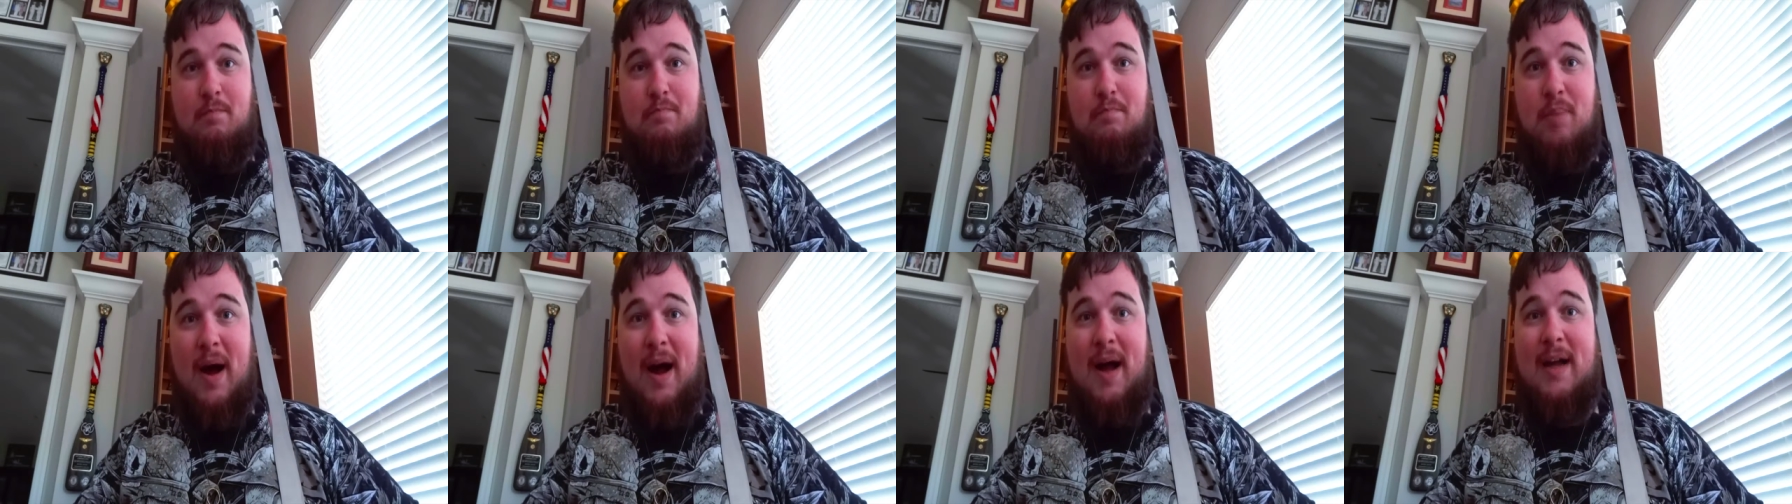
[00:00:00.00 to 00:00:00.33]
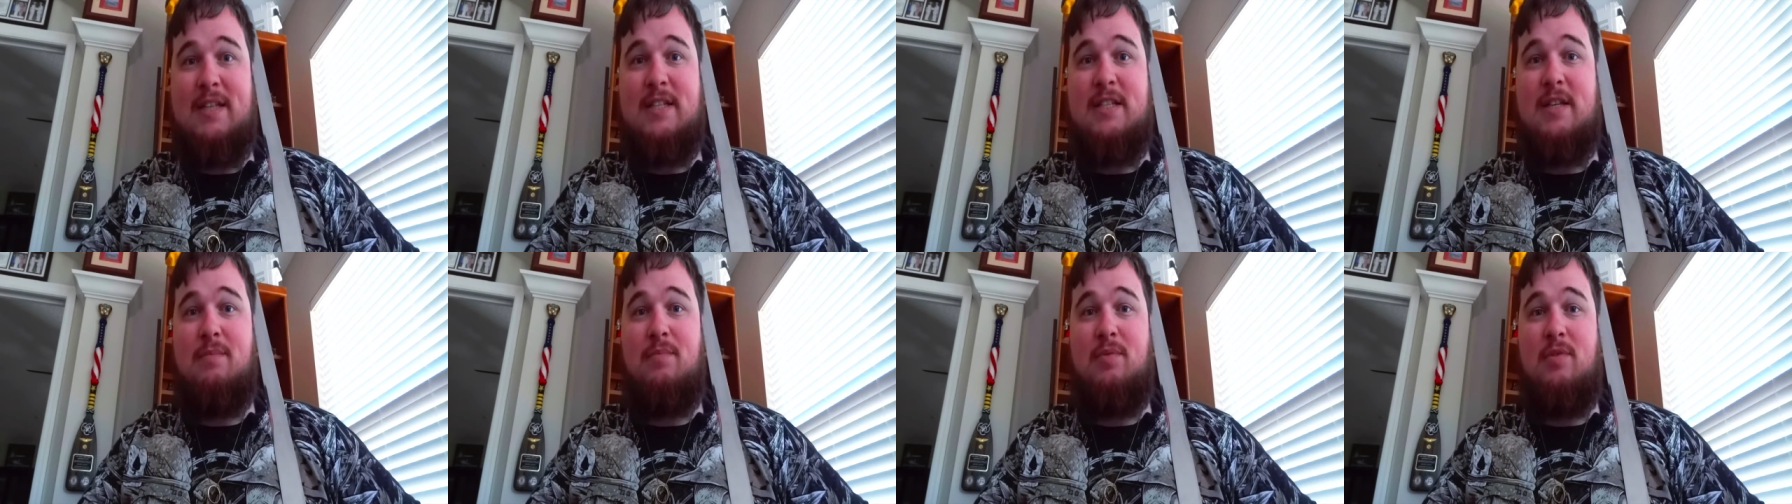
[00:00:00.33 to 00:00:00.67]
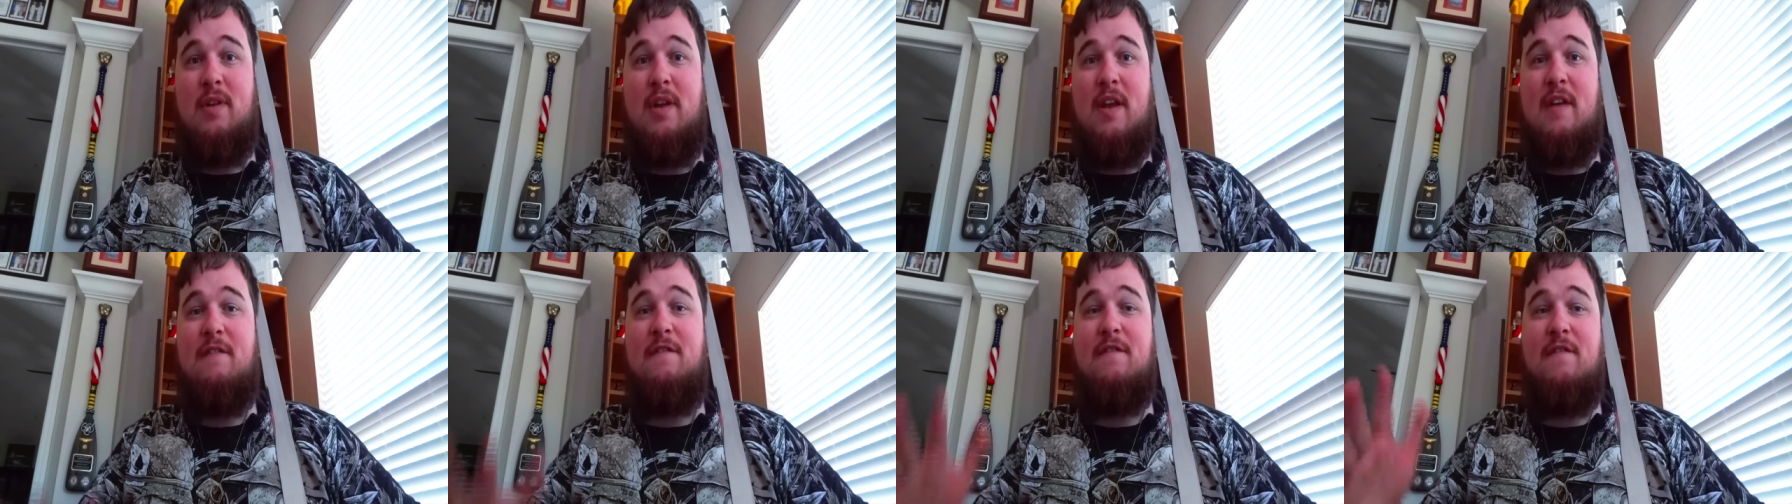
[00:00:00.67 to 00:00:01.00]
possible
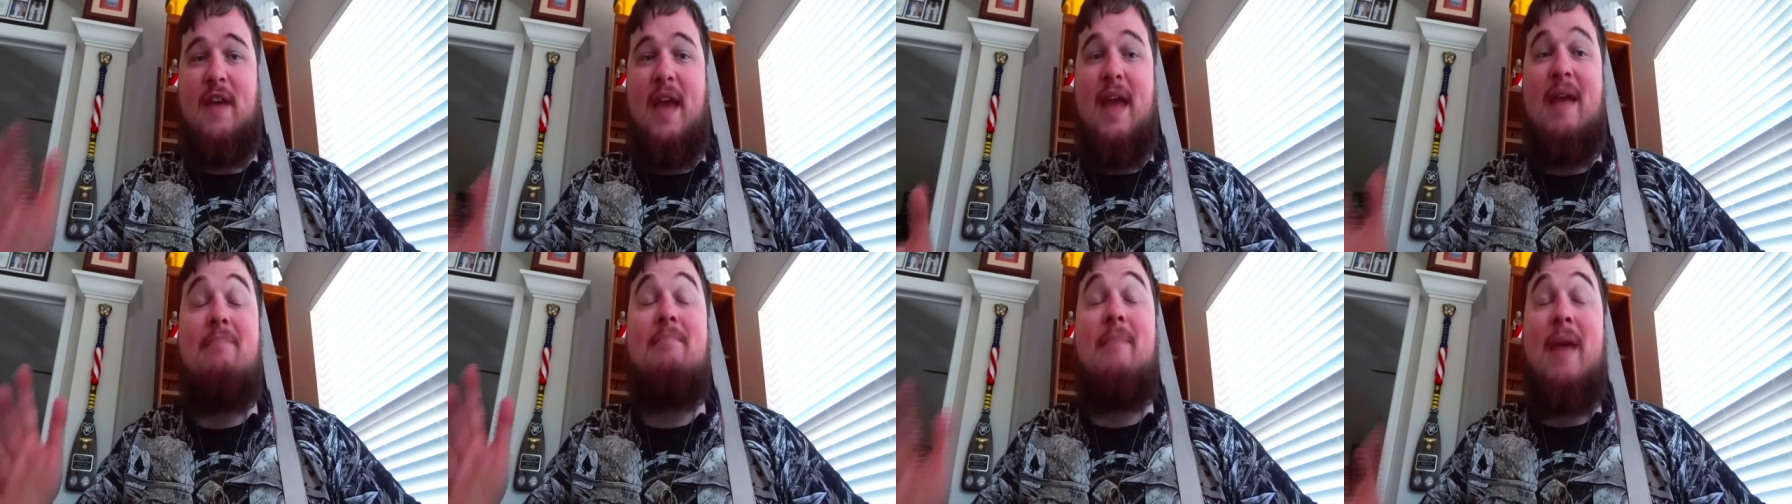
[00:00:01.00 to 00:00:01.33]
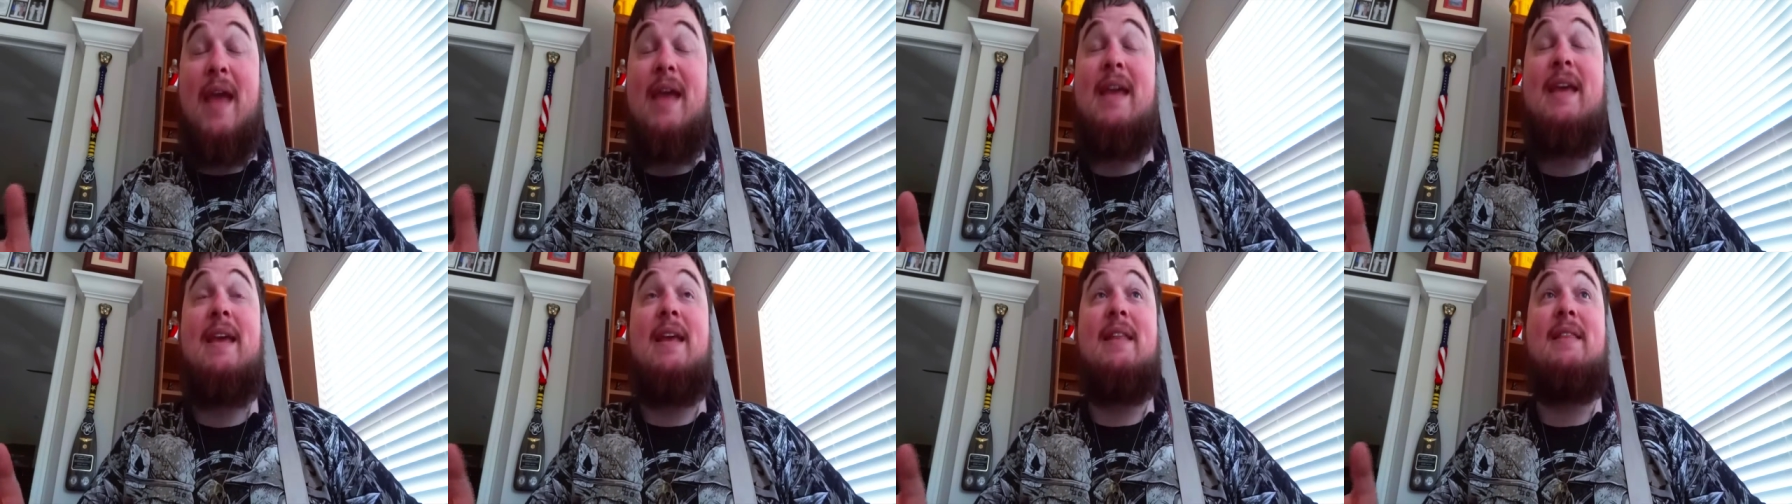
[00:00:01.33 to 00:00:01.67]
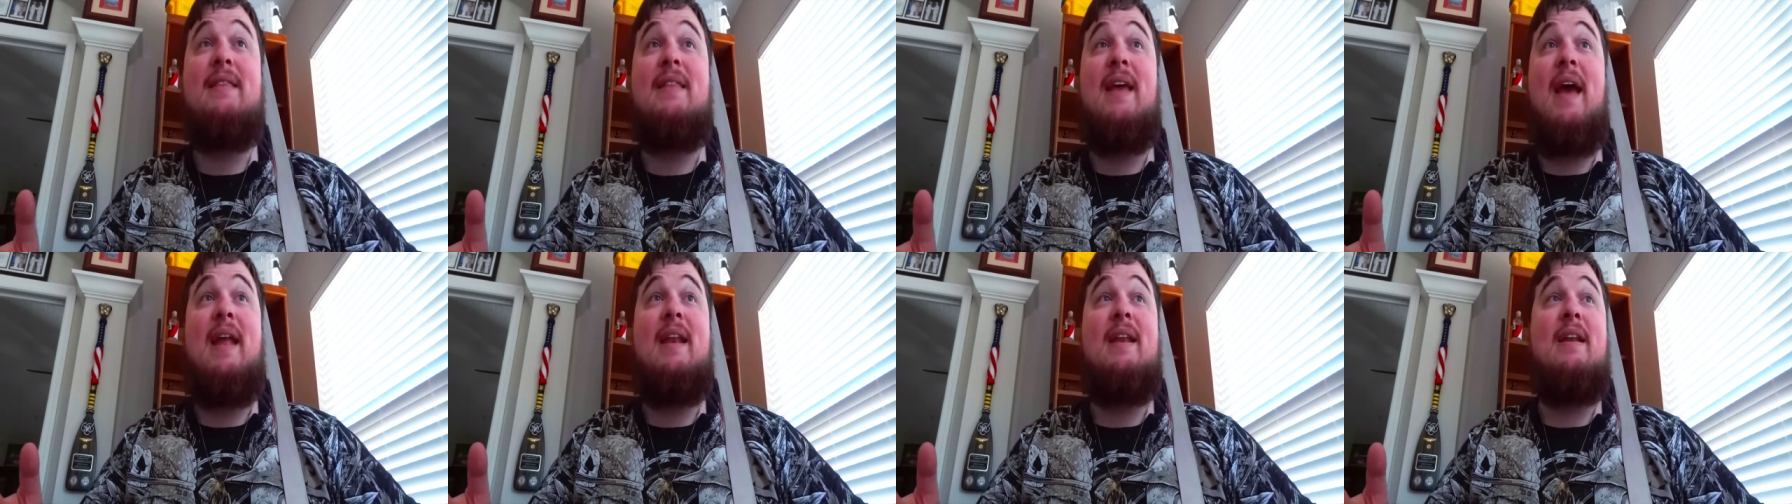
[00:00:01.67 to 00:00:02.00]
if they make
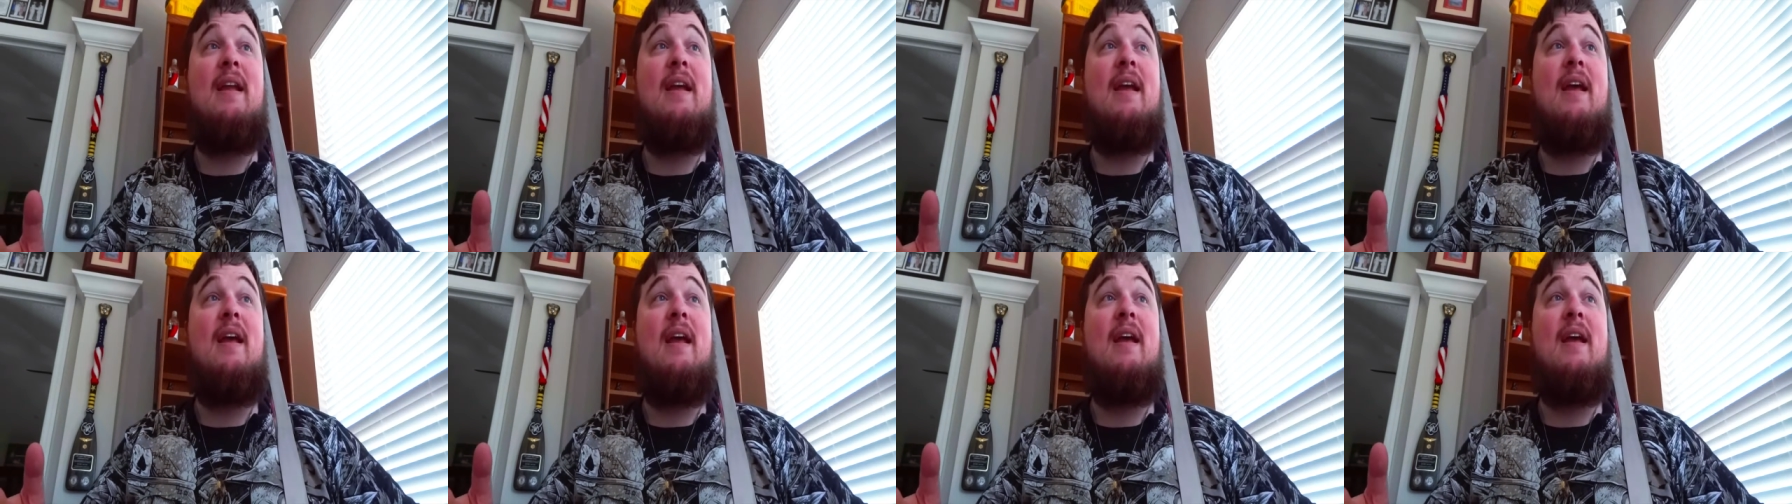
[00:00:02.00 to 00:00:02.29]
it that